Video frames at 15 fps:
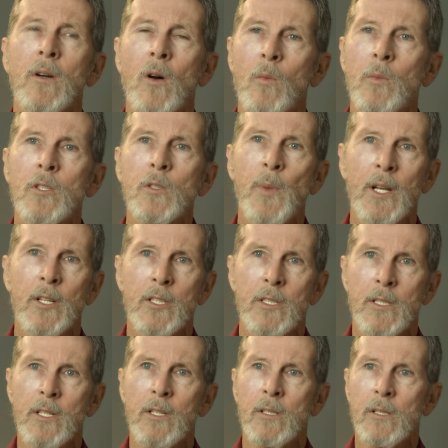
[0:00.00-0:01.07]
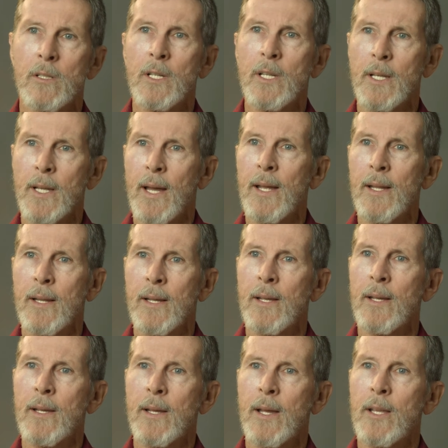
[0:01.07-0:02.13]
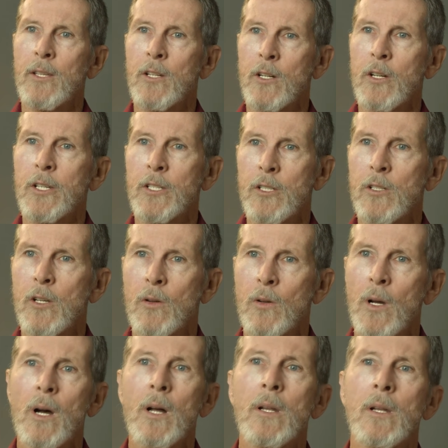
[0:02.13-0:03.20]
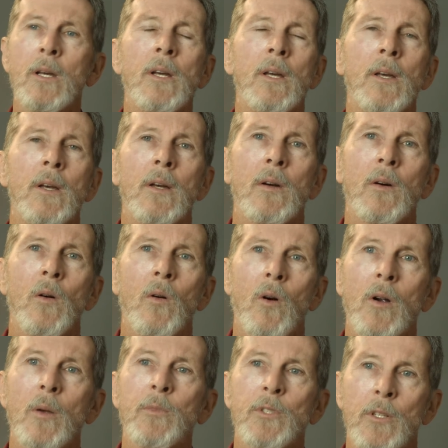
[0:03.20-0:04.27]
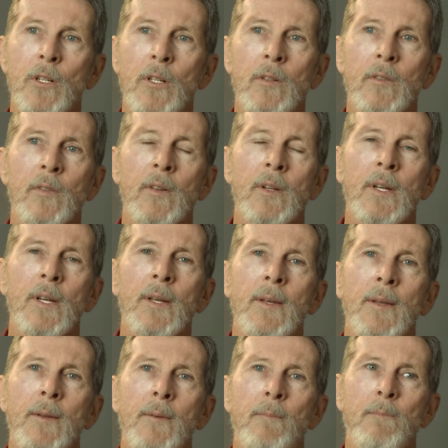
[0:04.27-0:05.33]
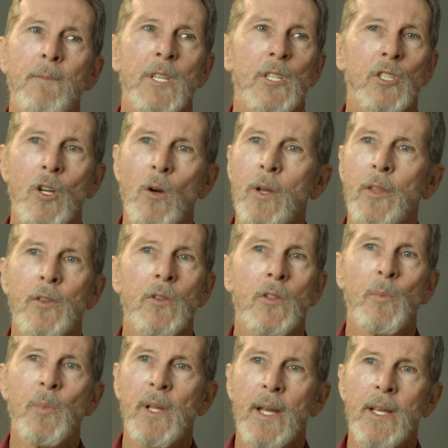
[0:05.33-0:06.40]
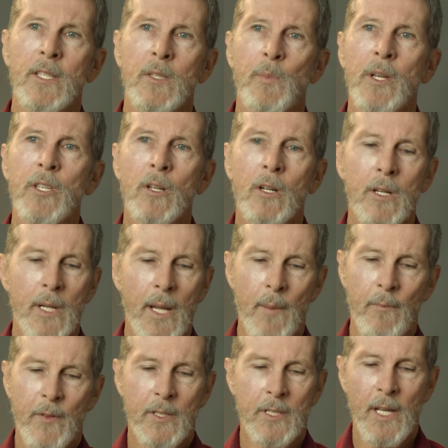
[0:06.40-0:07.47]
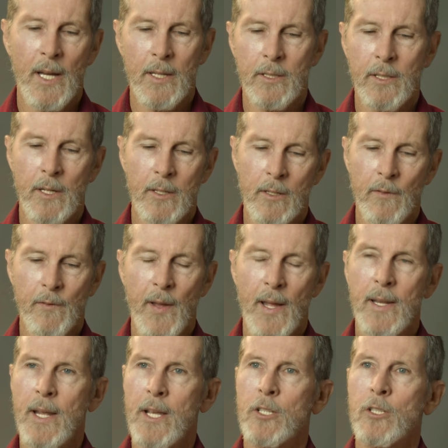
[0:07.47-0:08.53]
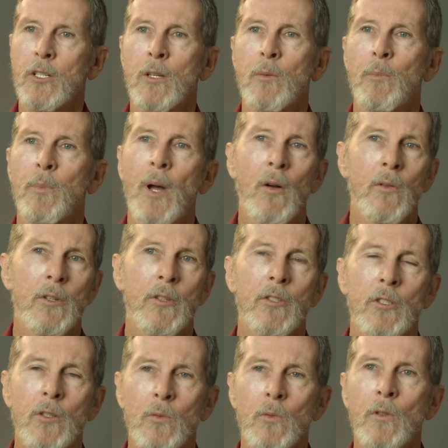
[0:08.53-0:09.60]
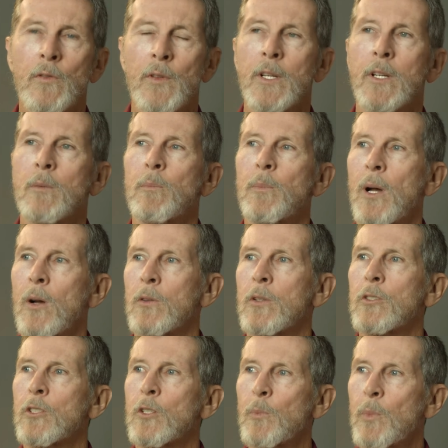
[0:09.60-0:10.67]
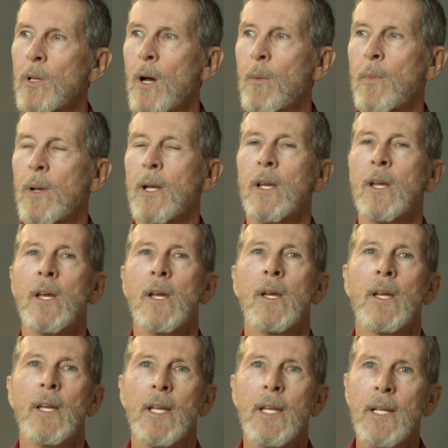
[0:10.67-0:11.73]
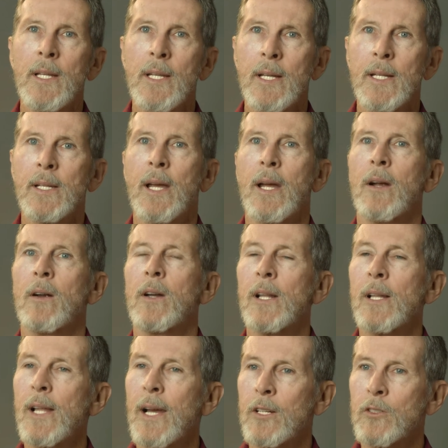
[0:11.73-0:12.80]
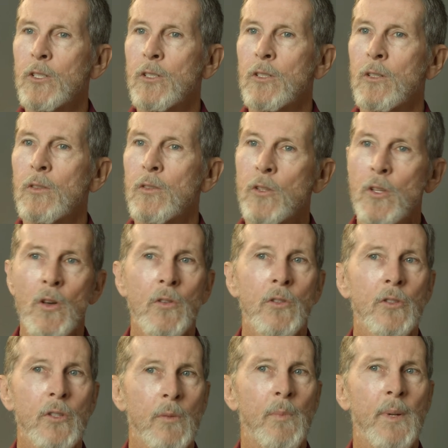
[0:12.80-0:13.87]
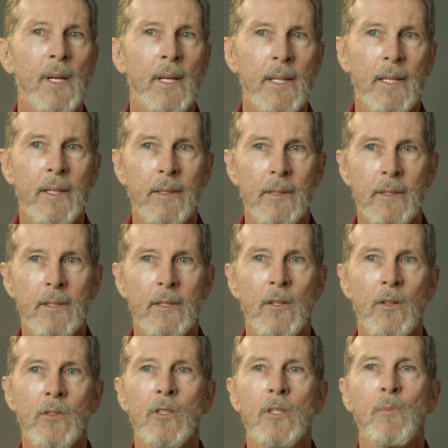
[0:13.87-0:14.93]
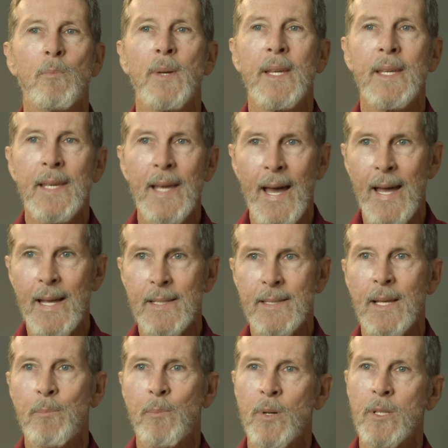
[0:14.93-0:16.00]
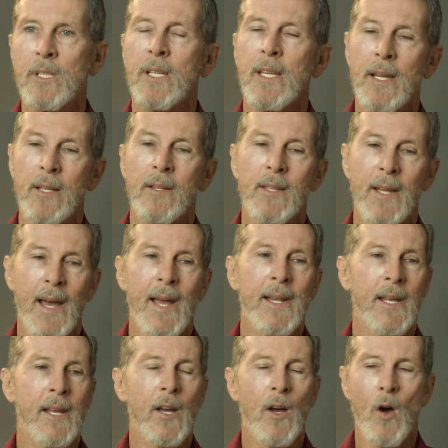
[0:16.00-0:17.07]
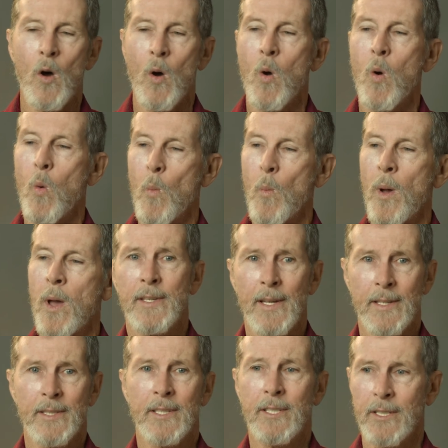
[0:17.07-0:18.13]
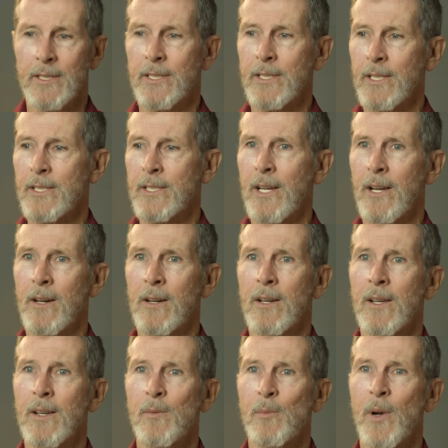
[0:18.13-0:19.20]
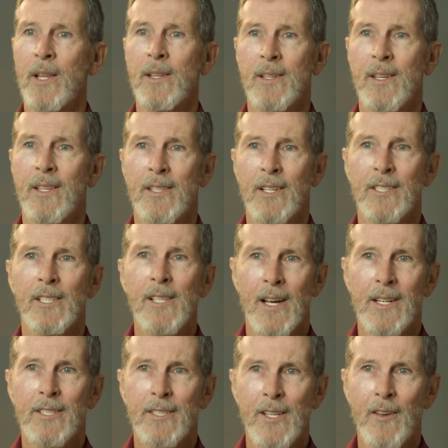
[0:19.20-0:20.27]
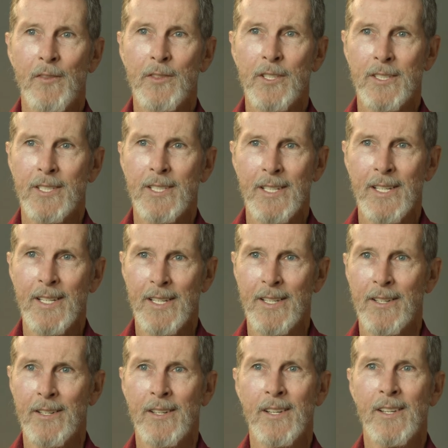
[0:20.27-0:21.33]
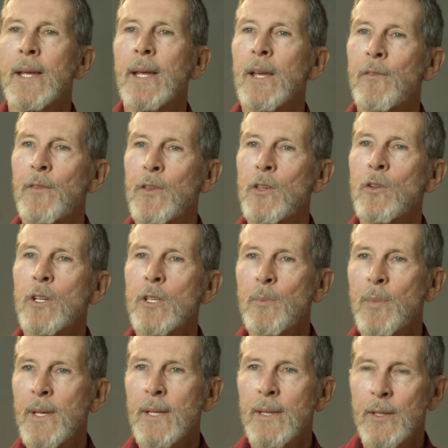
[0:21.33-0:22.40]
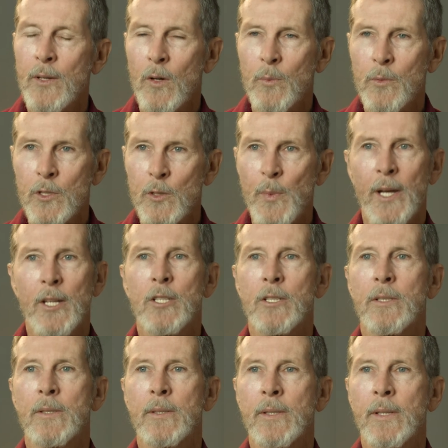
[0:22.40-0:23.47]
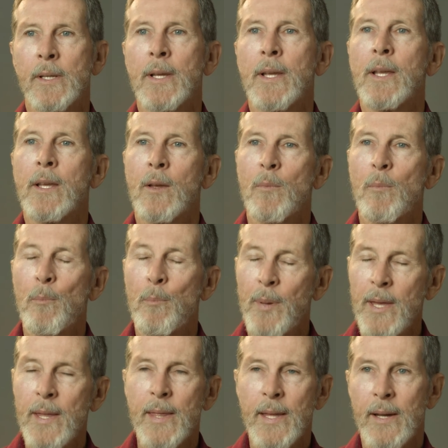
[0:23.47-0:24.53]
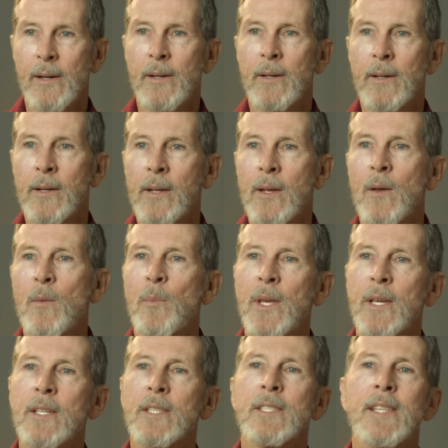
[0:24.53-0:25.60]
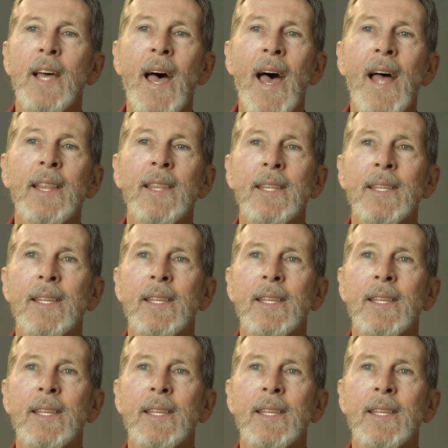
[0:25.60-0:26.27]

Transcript: a home inspection that you're looking at and you're going to note on or observe, just going through the place. But you're going to emphasize on your foundation components, your roofing components, your plumbing, heating in there, electrical. Those are the big deals. Those are the big guys that put together that home. Yes, it just sits there, but it does a lot of stuff just sitting here. If you could be at the home inspection, be there, because that